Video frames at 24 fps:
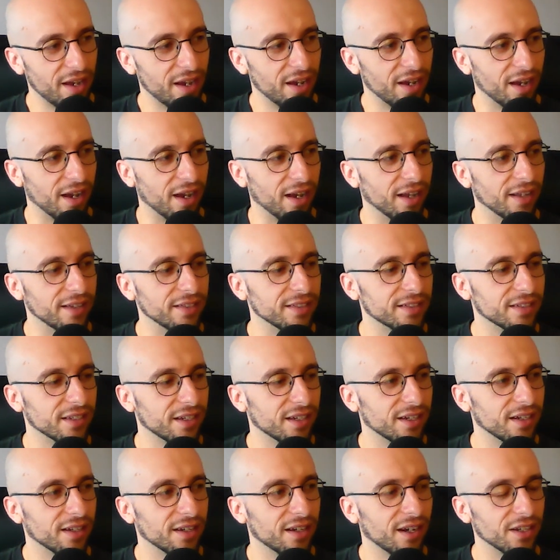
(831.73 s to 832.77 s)
and
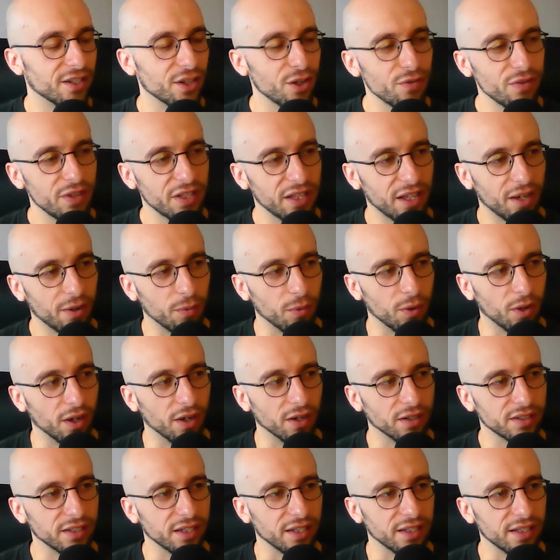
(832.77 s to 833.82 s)
uh, i don't think that
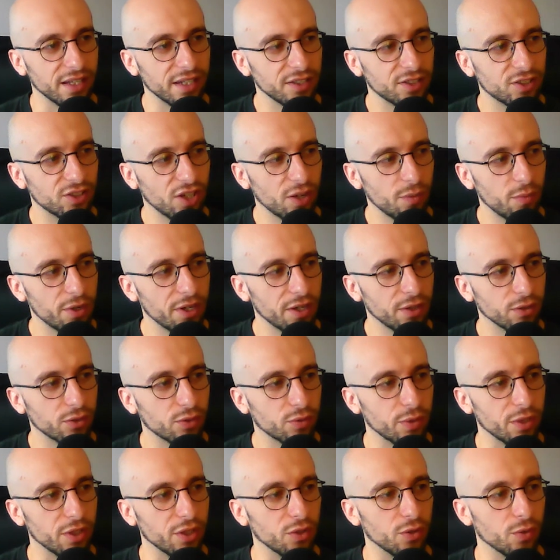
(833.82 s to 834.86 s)
worked and then someone else
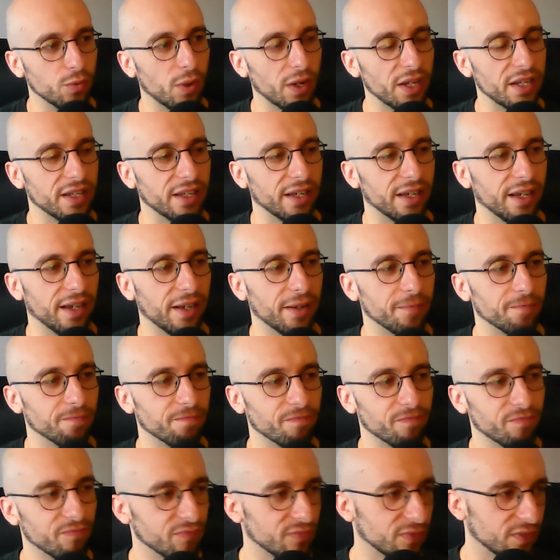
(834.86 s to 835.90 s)
we knew went there
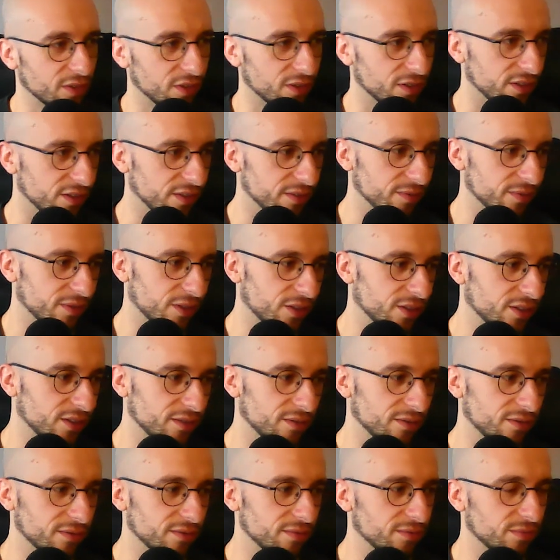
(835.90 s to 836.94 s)
on a, on a
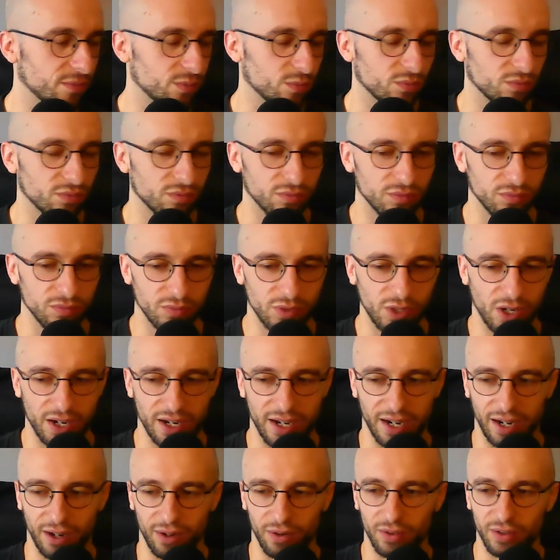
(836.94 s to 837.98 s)
night
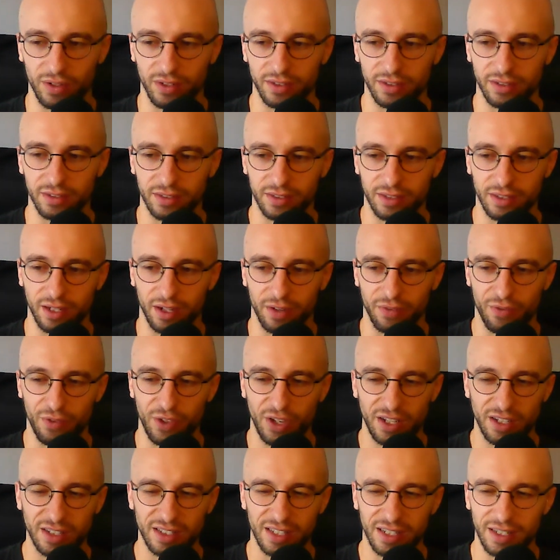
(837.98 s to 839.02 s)
out and i
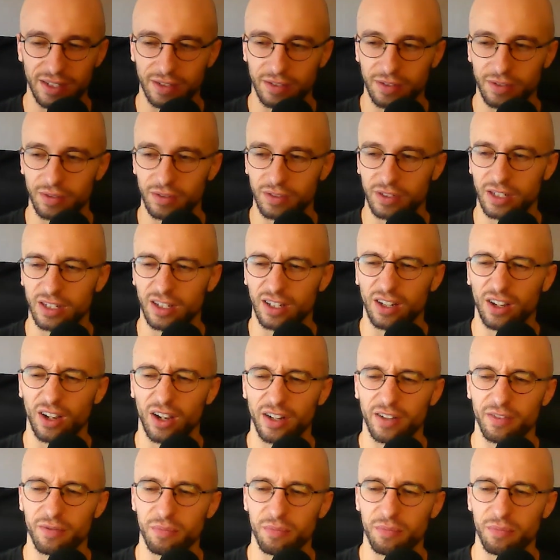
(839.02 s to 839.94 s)
think did did a line of